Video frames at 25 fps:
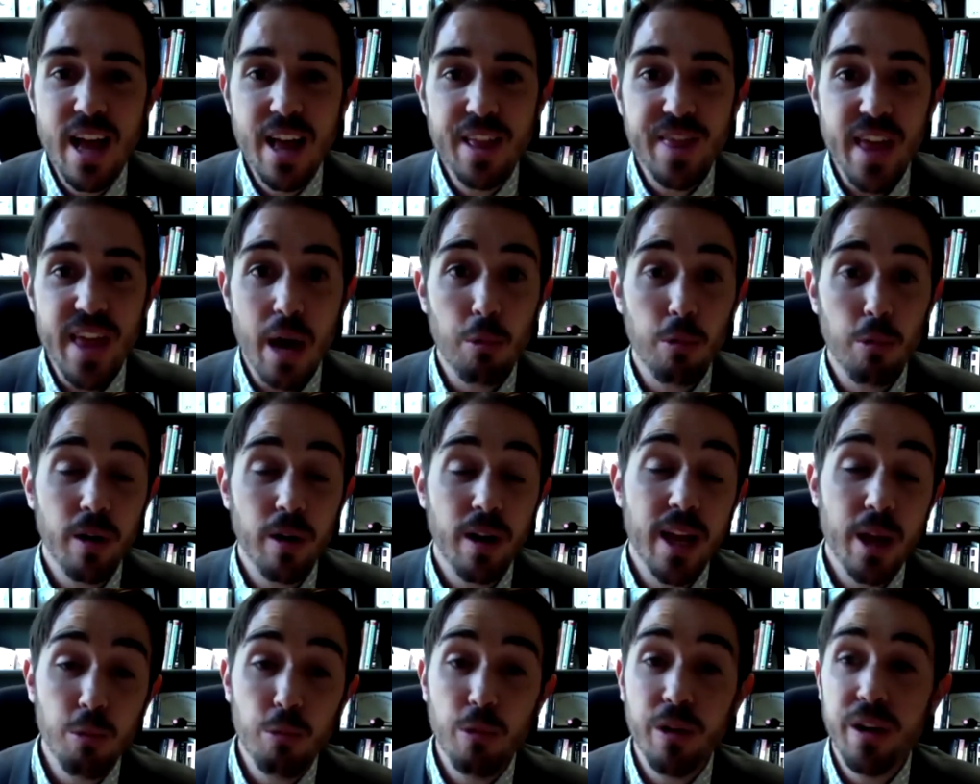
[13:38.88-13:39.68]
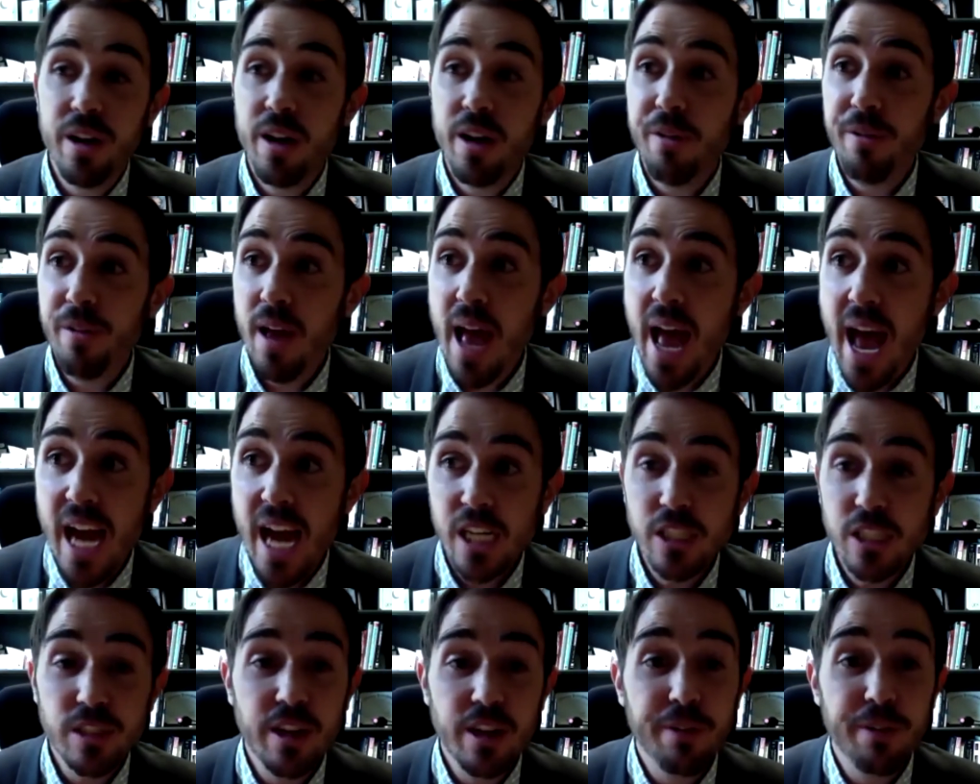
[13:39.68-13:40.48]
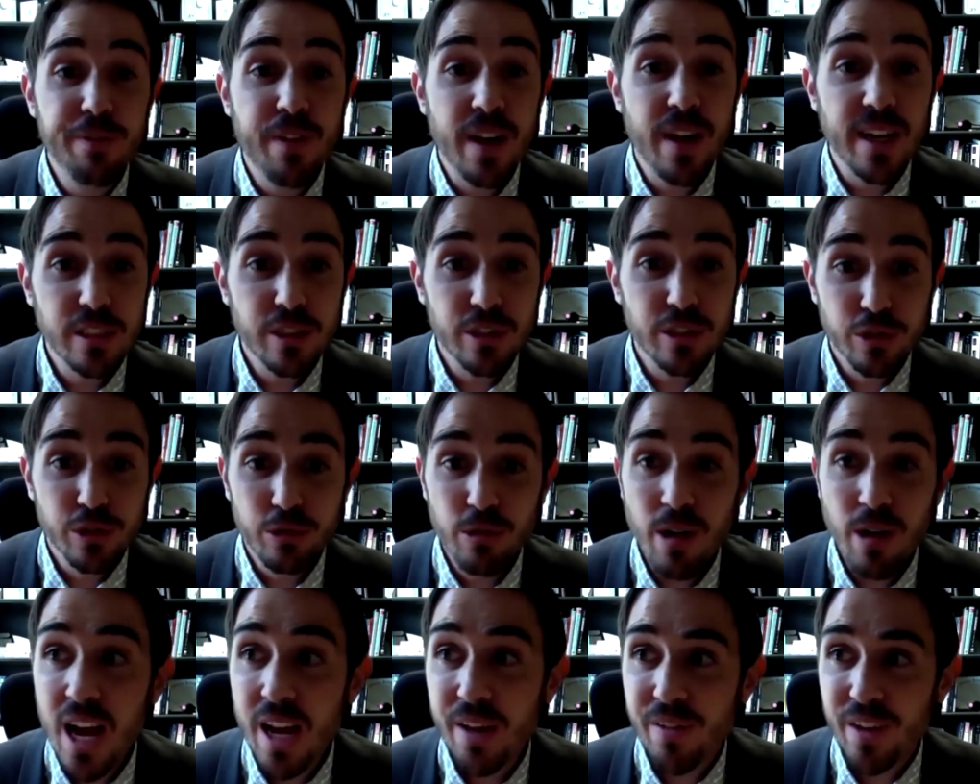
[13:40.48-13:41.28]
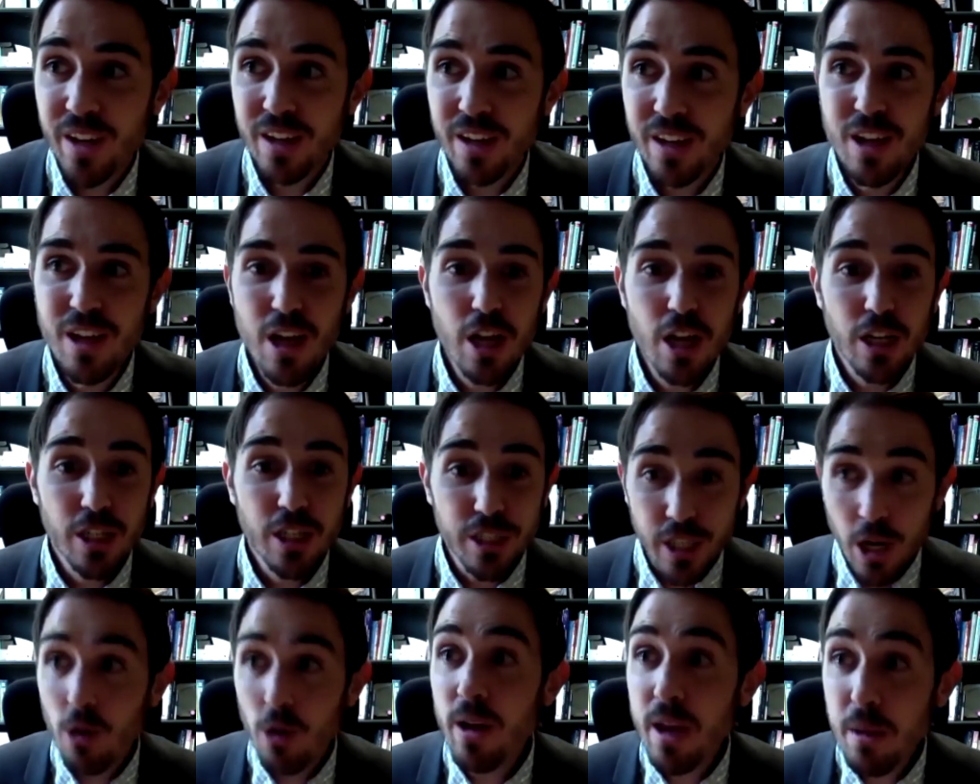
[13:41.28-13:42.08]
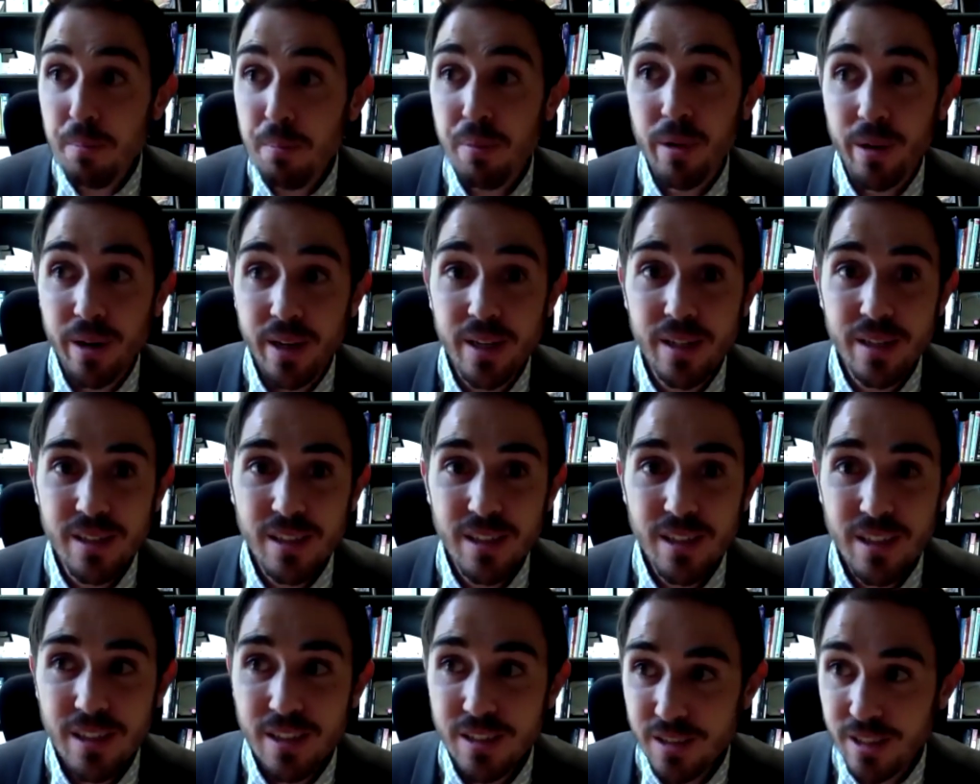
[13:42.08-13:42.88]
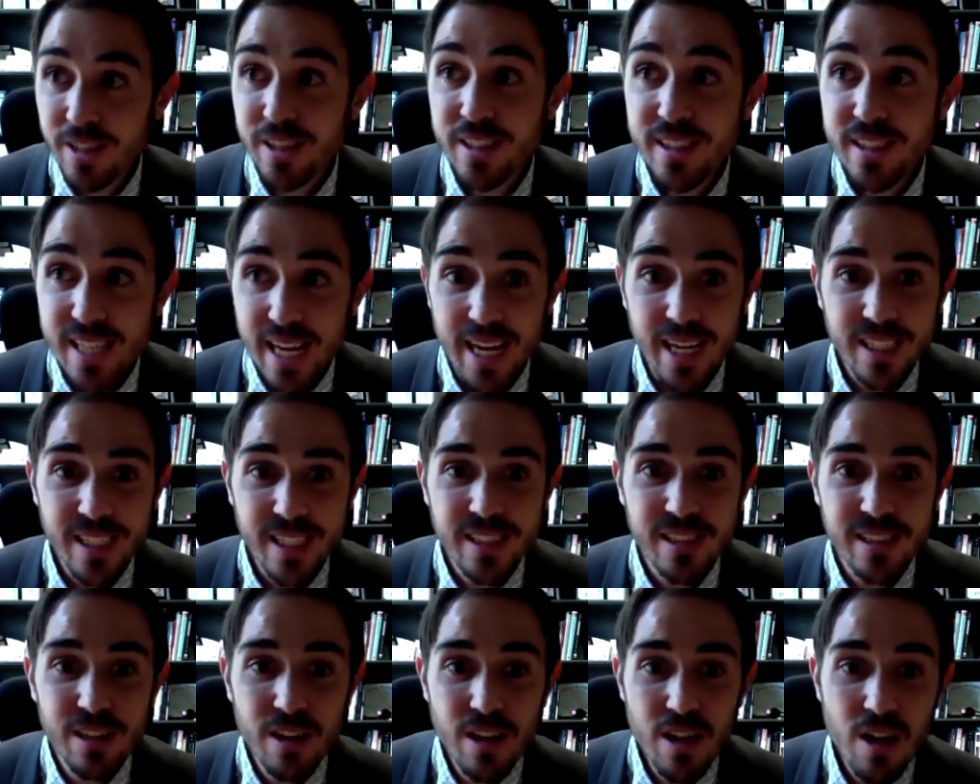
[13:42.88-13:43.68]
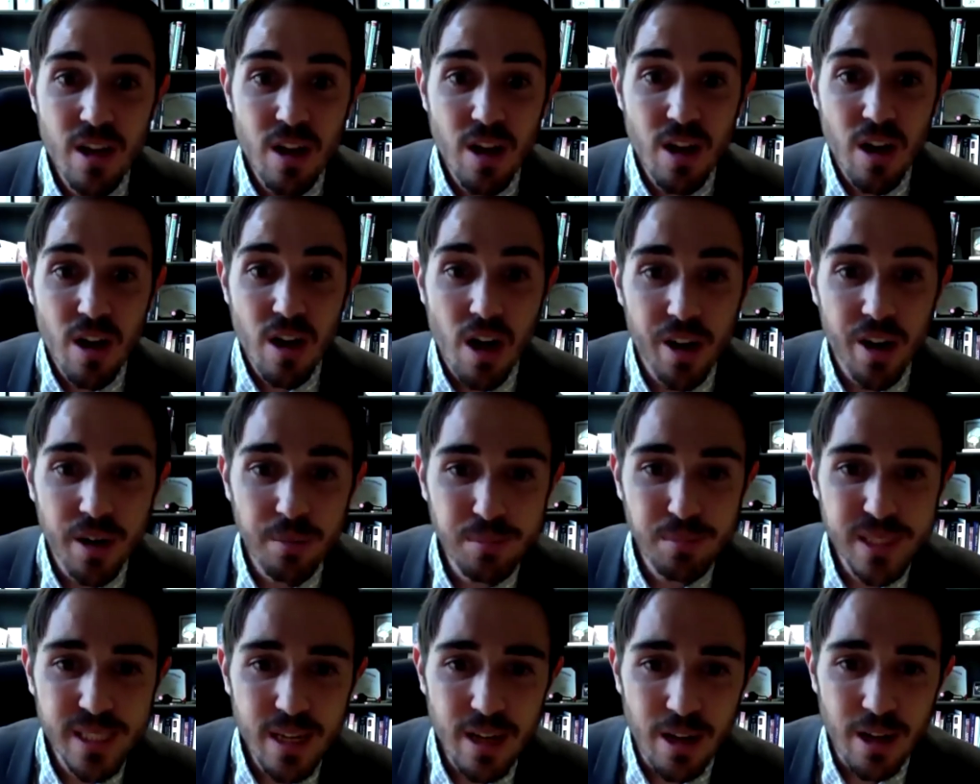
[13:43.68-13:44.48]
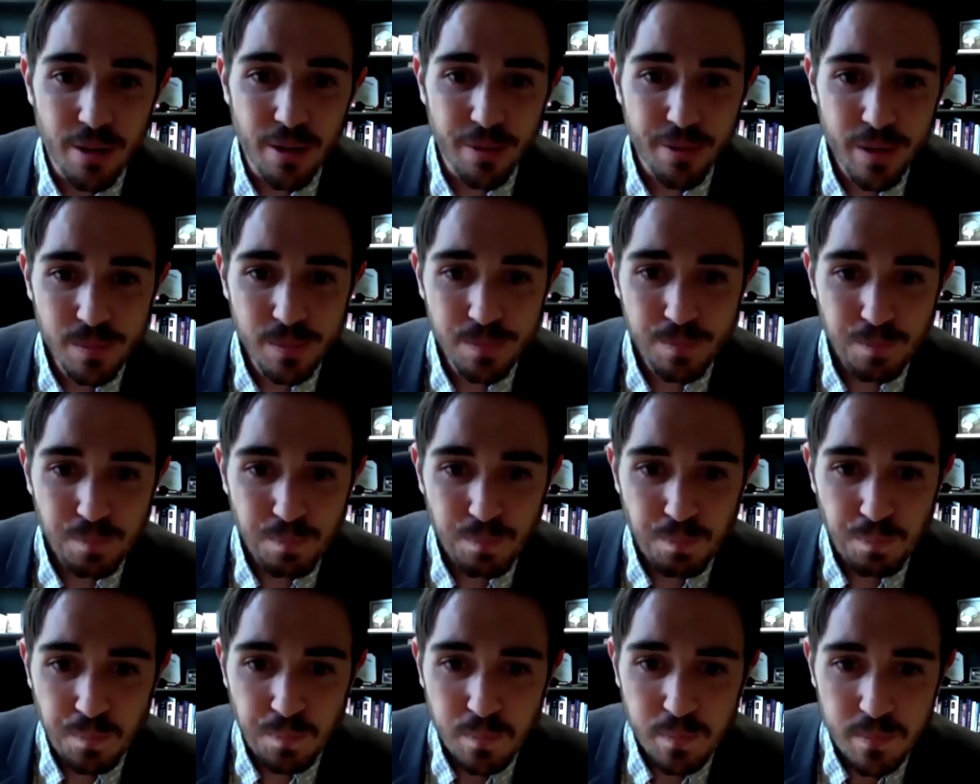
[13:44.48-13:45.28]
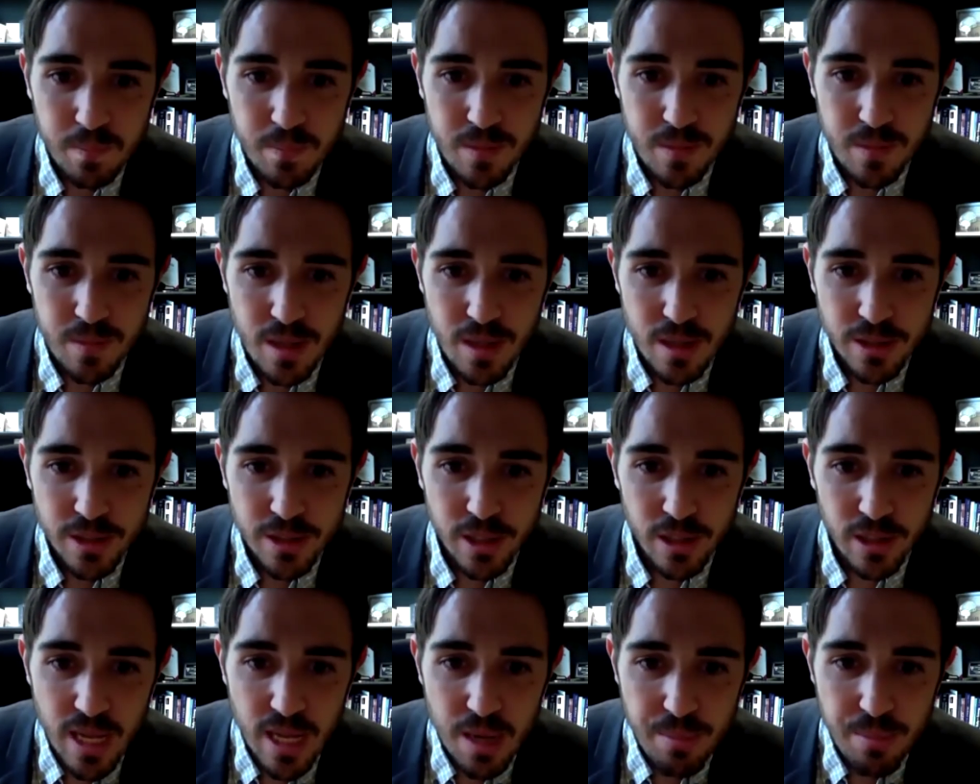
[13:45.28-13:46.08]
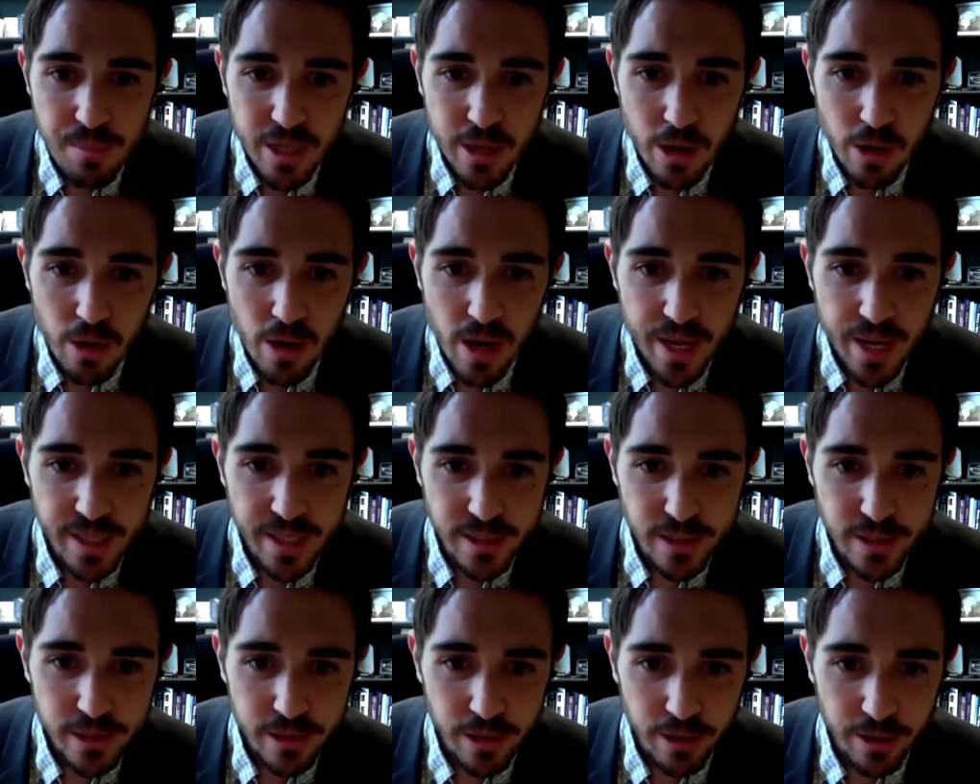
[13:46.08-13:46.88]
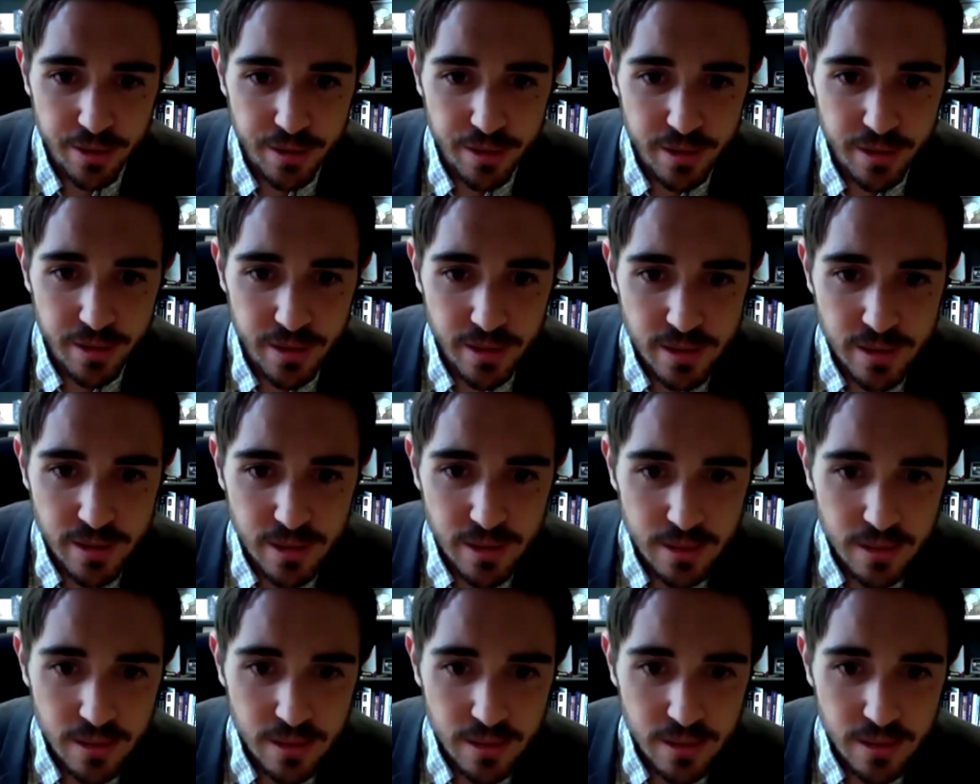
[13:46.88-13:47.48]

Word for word: that it would actually affect your driving. So he put it to the test on himself. So let me go ahead and start this.